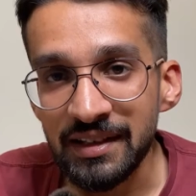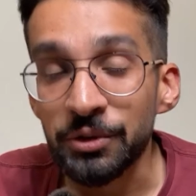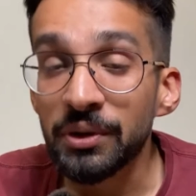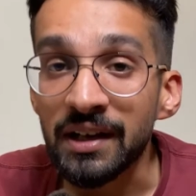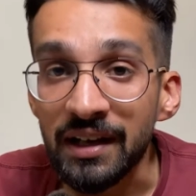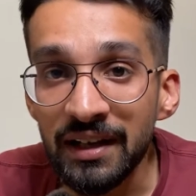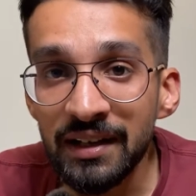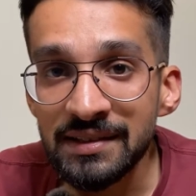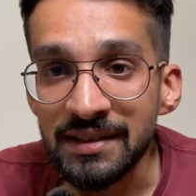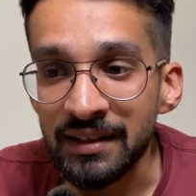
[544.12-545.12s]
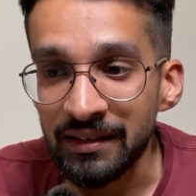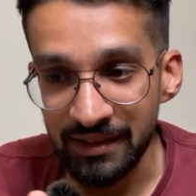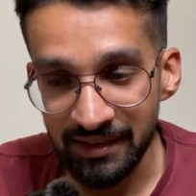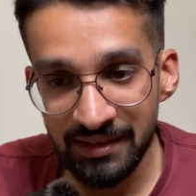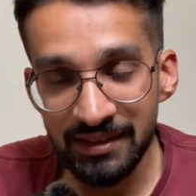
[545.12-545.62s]
that you can realize that
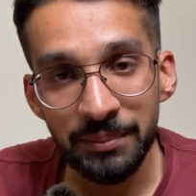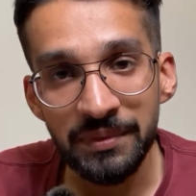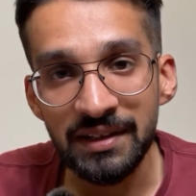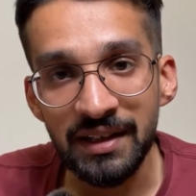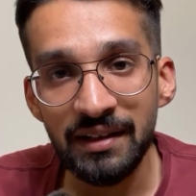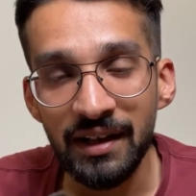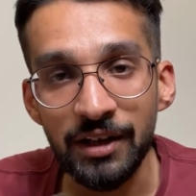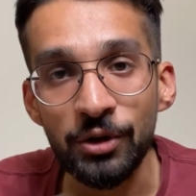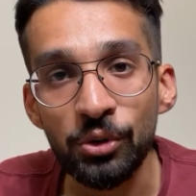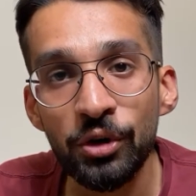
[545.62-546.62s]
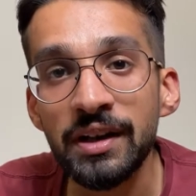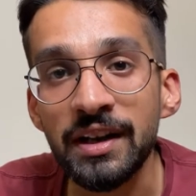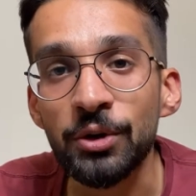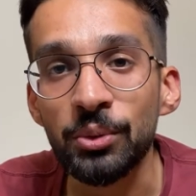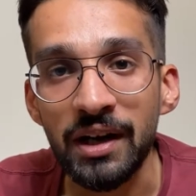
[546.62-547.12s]
this is something that I do not
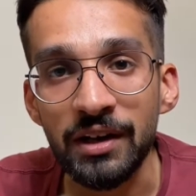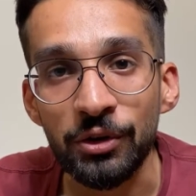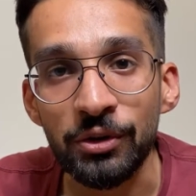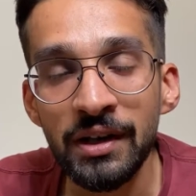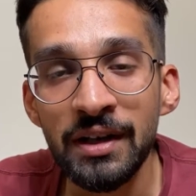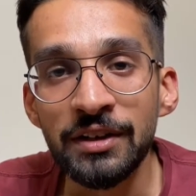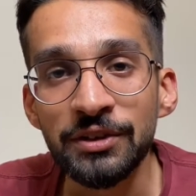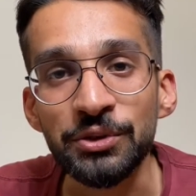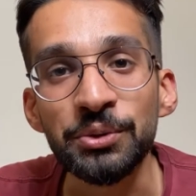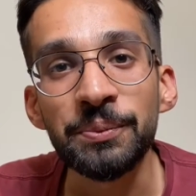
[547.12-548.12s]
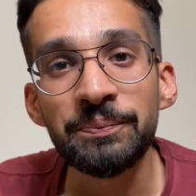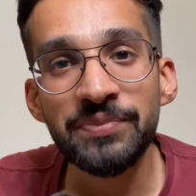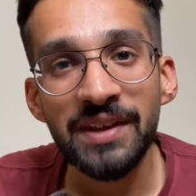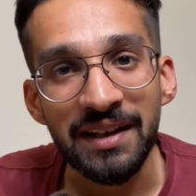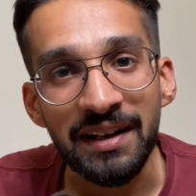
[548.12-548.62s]
need to act on. So
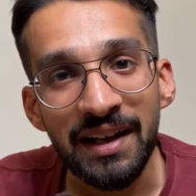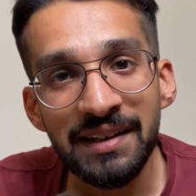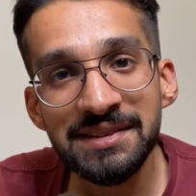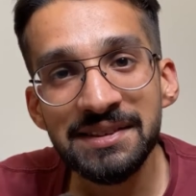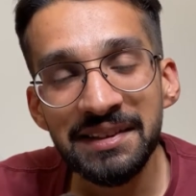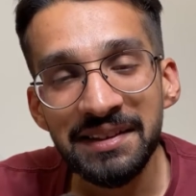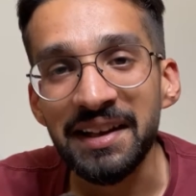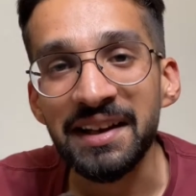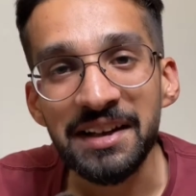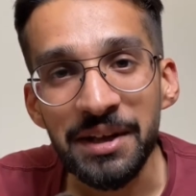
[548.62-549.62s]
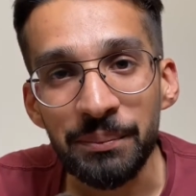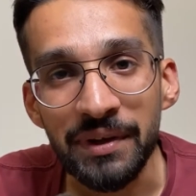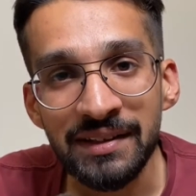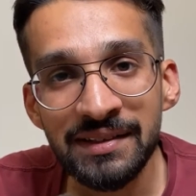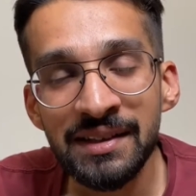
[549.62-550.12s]
relax, take a deep
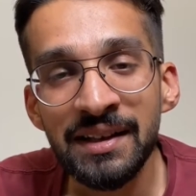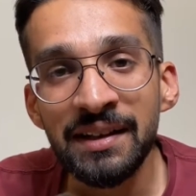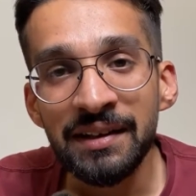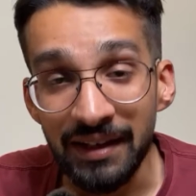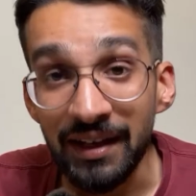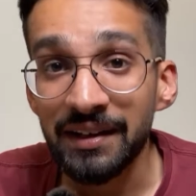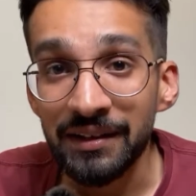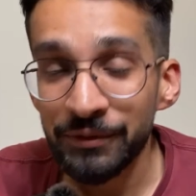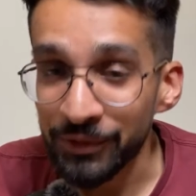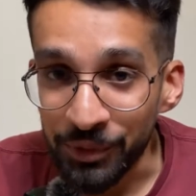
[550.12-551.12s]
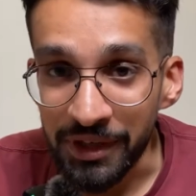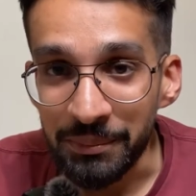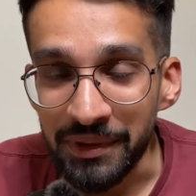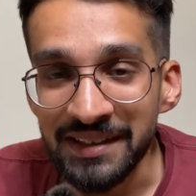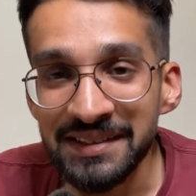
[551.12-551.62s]
breaths, take a few
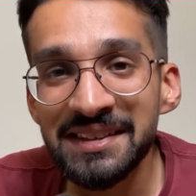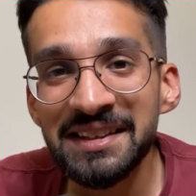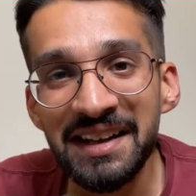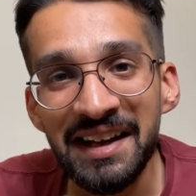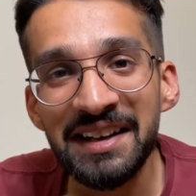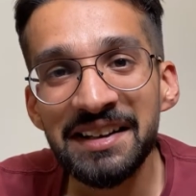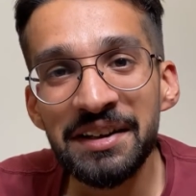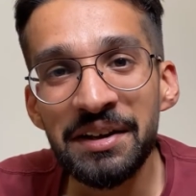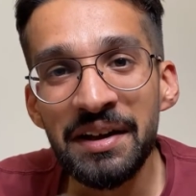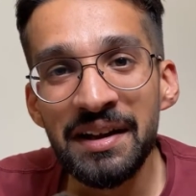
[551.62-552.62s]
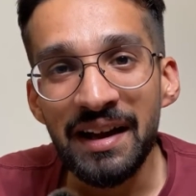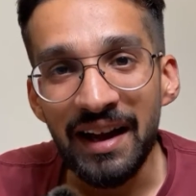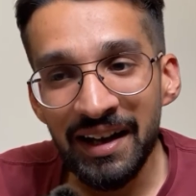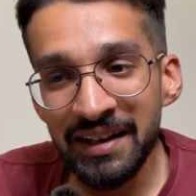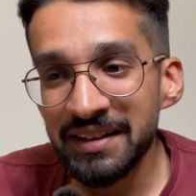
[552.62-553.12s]
deep breaths, and
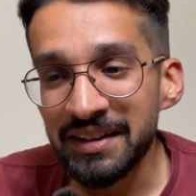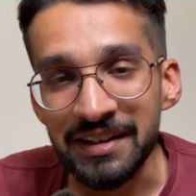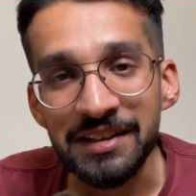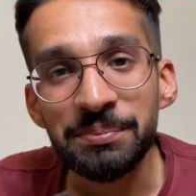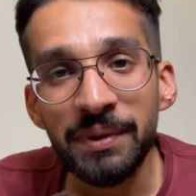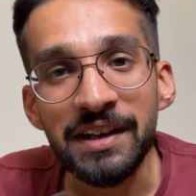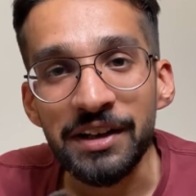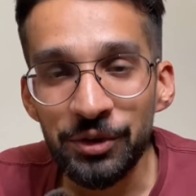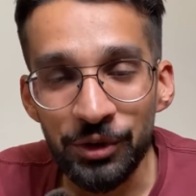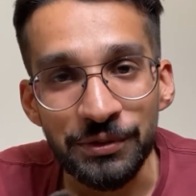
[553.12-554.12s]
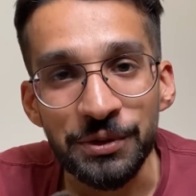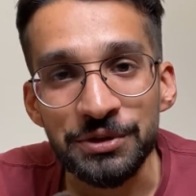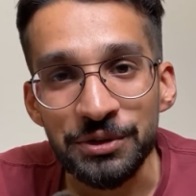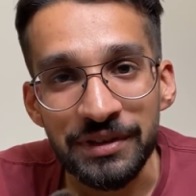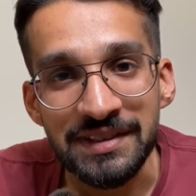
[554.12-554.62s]
act despite of
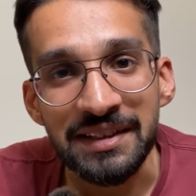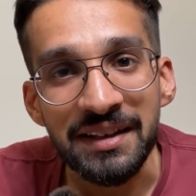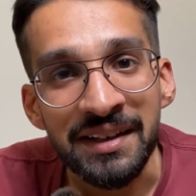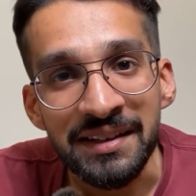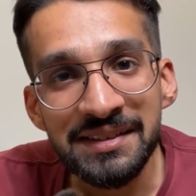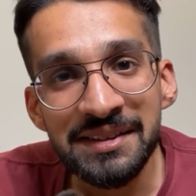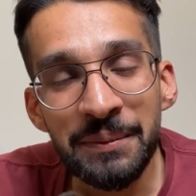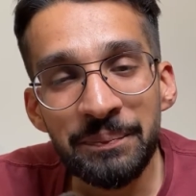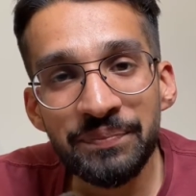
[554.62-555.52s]
those toxic traits.